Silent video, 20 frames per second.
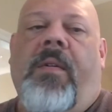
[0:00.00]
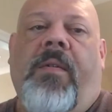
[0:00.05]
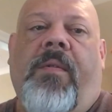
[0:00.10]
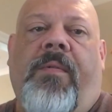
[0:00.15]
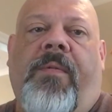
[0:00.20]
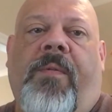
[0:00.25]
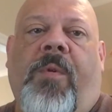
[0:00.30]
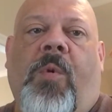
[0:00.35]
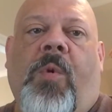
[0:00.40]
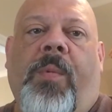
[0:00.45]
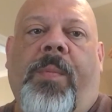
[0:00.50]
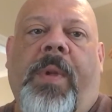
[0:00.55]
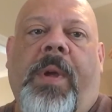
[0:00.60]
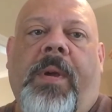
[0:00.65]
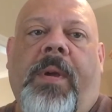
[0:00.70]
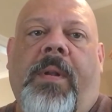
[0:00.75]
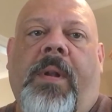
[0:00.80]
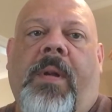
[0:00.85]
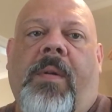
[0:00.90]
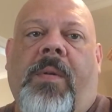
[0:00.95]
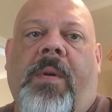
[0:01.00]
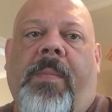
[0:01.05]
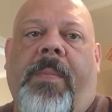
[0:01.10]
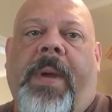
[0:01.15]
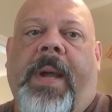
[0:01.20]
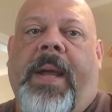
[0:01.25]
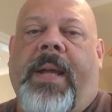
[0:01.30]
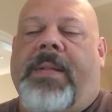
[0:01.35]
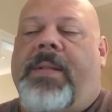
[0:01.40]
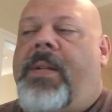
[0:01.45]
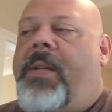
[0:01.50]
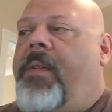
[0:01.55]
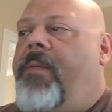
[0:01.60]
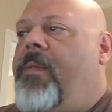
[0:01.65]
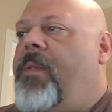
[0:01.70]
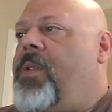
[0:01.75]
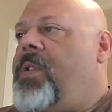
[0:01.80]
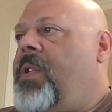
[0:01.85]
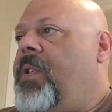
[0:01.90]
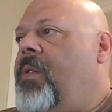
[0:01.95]
4 mil on capacity
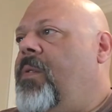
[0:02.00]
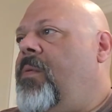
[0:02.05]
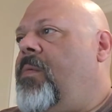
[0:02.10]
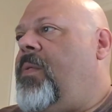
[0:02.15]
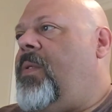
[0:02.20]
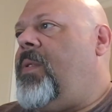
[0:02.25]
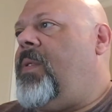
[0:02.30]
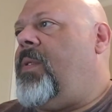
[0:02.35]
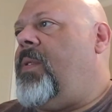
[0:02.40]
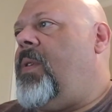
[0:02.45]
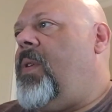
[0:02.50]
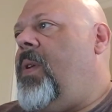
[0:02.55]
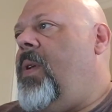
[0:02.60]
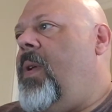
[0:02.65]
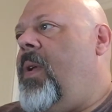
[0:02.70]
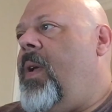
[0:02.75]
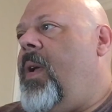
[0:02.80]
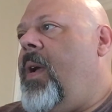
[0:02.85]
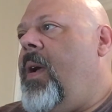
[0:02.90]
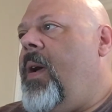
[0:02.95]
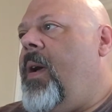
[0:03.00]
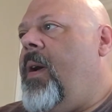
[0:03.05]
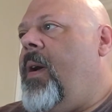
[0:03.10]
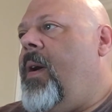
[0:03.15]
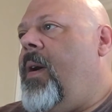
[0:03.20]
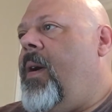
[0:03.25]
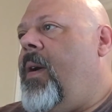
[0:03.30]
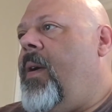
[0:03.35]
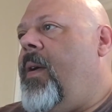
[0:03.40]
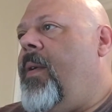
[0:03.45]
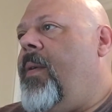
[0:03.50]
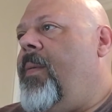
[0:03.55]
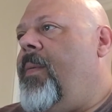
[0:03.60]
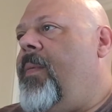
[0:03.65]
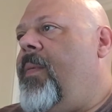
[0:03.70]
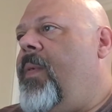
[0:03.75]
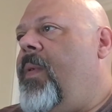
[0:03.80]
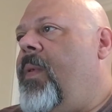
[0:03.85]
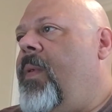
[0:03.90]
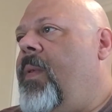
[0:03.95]
for juice.
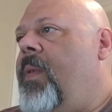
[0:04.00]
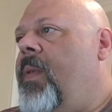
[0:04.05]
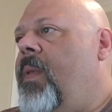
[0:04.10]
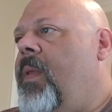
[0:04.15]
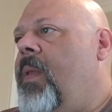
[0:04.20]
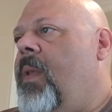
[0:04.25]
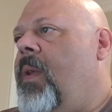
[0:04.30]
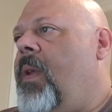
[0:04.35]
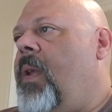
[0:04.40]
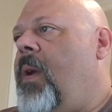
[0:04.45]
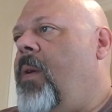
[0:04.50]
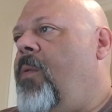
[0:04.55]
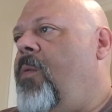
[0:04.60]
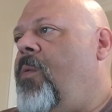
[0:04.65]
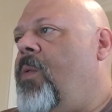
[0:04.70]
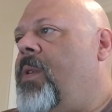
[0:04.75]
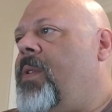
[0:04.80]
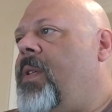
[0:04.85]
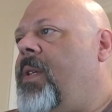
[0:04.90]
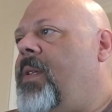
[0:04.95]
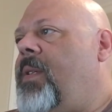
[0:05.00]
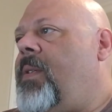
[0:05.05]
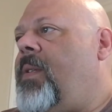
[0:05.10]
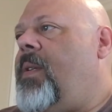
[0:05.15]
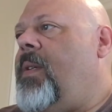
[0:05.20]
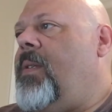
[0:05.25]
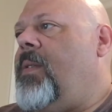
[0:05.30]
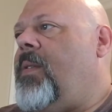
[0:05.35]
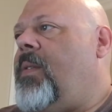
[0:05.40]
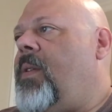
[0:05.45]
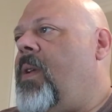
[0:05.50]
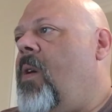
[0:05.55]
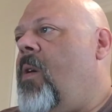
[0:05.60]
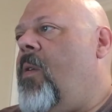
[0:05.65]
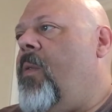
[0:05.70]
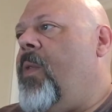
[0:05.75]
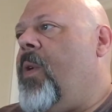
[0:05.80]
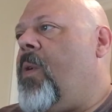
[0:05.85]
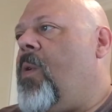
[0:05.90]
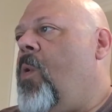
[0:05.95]
The load resistance
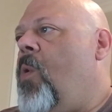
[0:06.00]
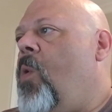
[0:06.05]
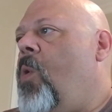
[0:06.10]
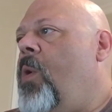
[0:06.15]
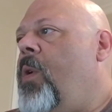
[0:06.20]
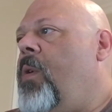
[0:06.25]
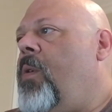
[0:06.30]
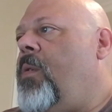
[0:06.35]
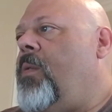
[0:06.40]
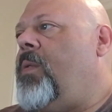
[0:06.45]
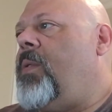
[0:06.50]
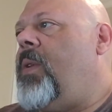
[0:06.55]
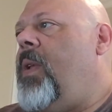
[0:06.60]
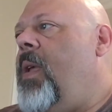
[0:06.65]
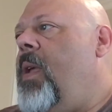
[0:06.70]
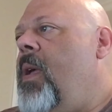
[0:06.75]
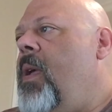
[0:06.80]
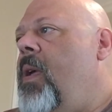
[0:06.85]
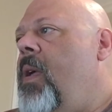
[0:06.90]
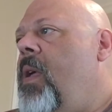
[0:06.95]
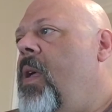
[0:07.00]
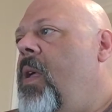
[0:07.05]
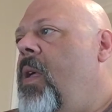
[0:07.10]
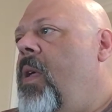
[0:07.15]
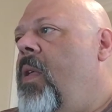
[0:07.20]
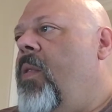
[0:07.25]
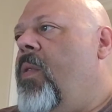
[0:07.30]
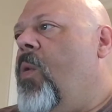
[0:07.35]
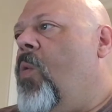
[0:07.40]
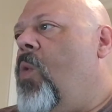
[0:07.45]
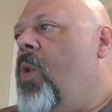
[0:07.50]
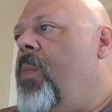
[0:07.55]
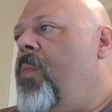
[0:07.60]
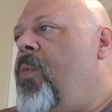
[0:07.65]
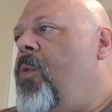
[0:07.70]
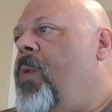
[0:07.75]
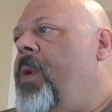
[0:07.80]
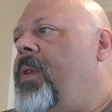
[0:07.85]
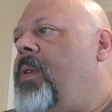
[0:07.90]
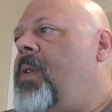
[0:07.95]
on the coils, the
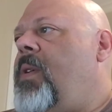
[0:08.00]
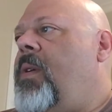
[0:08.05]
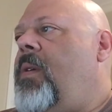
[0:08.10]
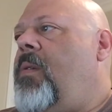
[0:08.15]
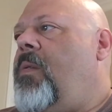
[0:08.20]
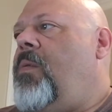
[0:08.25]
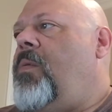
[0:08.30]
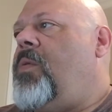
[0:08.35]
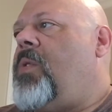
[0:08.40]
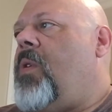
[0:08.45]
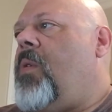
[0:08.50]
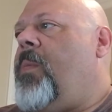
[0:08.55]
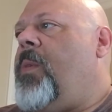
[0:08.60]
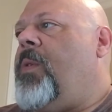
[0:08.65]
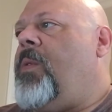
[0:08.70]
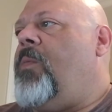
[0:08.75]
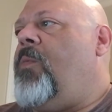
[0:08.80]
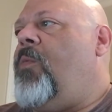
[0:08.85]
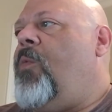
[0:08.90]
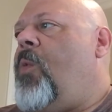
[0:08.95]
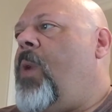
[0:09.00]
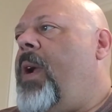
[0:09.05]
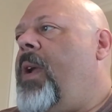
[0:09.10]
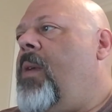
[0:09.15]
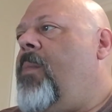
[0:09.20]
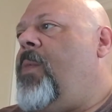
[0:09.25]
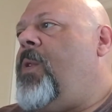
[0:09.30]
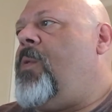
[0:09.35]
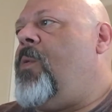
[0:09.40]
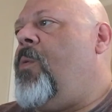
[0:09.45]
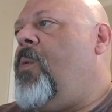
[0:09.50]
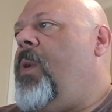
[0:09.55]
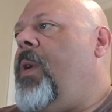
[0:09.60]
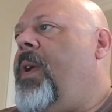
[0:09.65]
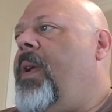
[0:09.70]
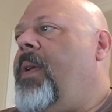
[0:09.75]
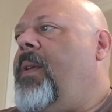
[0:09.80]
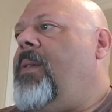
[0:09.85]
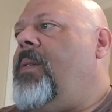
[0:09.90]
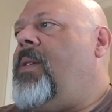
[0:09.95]
1.2s are rated
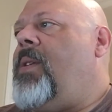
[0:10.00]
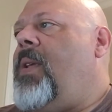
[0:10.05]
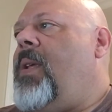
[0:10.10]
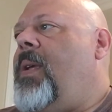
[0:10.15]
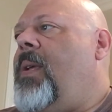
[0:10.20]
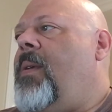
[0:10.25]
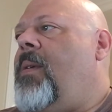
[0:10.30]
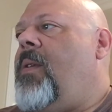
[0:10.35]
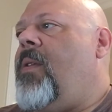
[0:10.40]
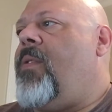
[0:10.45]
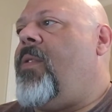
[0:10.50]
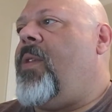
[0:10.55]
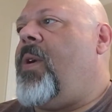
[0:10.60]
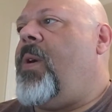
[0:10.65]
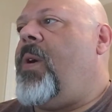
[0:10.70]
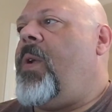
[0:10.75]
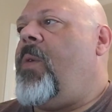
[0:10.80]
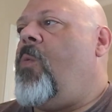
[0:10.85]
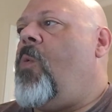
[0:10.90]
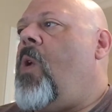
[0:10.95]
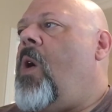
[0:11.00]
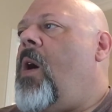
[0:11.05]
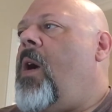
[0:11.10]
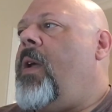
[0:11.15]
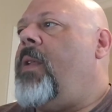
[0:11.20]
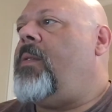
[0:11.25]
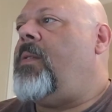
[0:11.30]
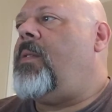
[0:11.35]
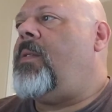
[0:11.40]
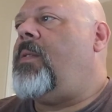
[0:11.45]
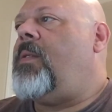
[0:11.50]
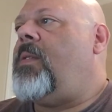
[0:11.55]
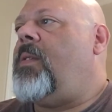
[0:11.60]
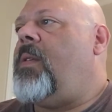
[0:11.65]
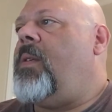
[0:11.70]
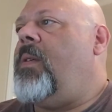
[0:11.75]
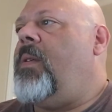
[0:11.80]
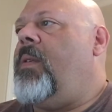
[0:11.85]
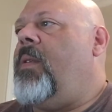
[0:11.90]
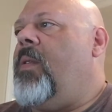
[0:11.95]
between 10 to 30 watts.
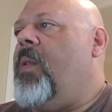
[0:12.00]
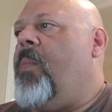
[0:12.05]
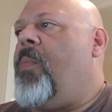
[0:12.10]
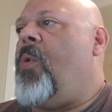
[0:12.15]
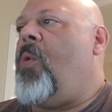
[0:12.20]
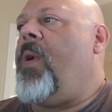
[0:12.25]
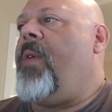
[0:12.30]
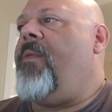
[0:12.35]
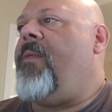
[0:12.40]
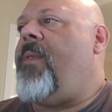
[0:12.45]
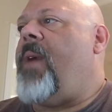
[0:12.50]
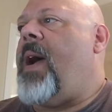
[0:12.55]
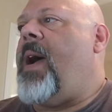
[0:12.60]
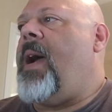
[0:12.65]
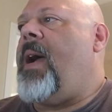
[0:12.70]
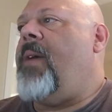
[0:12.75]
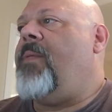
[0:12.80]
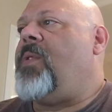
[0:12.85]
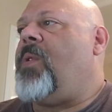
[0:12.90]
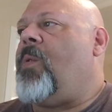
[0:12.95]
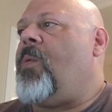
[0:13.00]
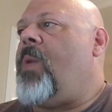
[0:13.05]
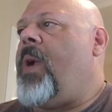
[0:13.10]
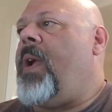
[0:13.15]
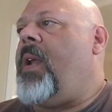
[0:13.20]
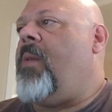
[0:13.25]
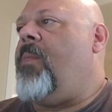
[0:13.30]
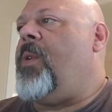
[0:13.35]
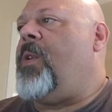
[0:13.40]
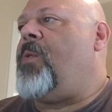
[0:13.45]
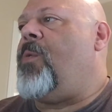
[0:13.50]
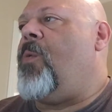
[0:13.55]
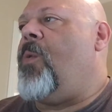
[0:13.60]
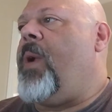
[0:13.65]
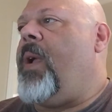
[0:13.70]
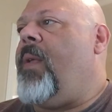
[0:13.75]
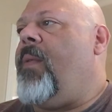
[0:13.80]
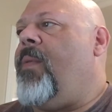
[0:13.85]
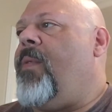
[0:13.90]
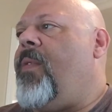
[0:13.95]
The 0.5s are rated
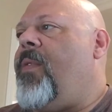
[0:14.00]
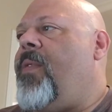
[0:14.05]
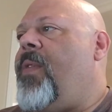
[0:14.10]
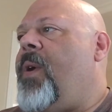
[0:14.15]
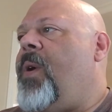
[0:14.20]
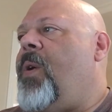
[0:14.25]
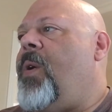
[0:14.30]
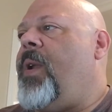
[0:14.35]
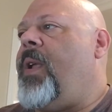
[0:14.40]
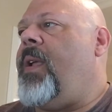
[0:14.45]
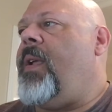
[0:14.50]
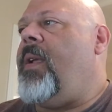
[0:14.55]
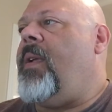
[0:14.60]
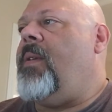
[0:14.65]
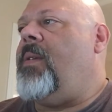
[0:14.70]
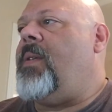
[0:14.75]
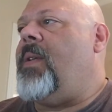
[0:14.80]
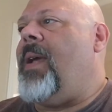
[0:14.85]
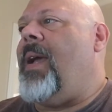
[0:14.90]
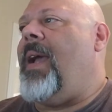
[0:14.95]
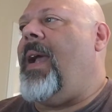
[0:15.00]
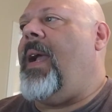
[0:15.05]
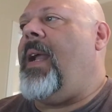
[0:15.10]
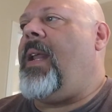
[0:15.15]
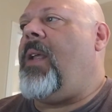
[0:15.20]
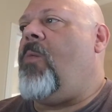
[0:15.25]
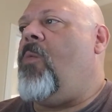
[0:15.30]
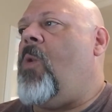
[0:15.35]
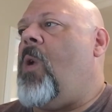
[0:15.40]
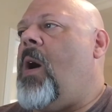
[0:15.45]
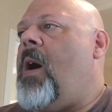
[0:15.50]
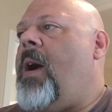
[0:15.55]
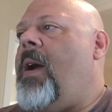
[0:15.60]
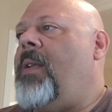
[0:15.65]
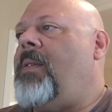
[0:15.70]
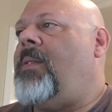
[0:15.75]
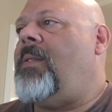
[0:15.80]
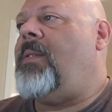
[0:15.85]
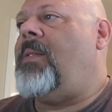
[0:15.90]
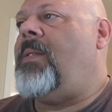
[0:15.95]
between 30 to 80
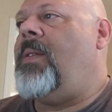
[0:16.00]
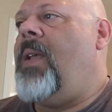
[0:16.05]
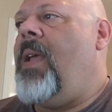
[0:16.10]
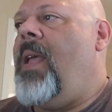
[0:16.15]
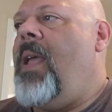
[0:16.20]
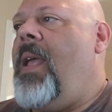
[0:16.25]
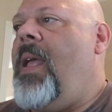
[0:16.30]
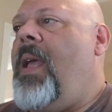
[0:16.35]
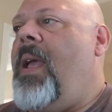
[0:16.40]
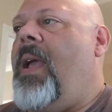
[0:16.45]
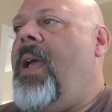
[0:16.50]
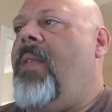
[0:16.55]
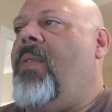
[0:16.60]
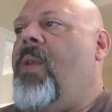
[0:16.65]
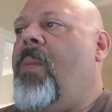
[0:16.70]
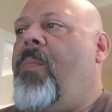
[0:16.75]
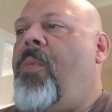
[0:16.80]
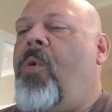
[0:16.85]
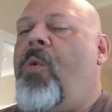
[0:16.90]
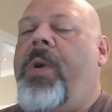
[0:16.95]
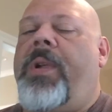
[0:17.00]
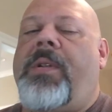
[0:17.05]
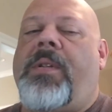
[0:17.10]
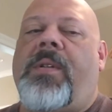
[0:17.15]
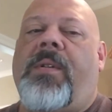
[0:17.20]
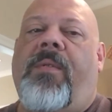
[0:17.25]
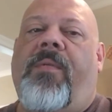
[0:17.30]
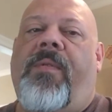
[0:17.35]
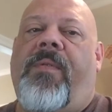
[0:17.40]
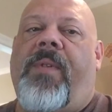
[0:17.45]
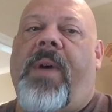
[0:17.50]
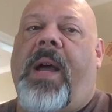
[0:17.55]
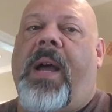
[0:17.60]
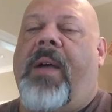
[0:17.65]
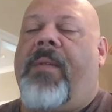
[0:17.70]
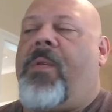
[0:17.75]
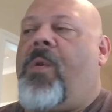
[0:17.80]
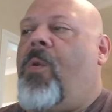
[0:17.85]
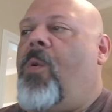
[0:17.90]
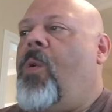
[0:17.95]
watts. And the
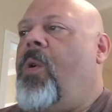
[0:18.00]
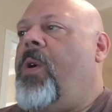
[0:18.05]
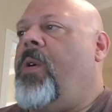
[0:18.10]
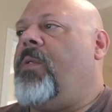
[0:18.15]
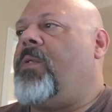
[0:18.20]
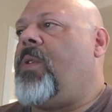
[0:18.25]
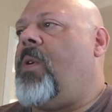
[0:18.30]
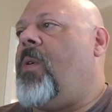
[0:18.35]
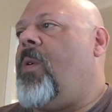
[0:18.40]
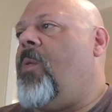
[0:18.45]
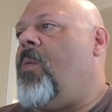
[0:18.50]
0.25 coils are